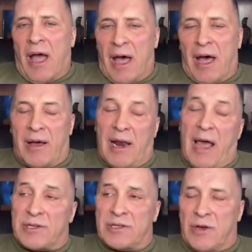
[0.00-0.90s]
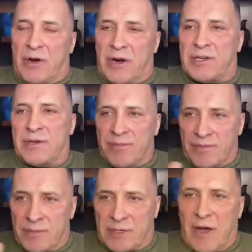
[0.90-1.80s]
uh, glycogen storage.
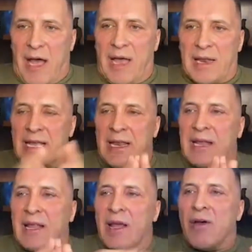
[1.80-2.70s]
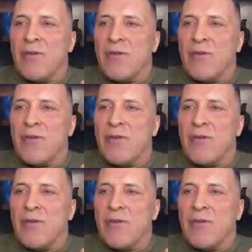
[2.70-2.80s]
So I understand that.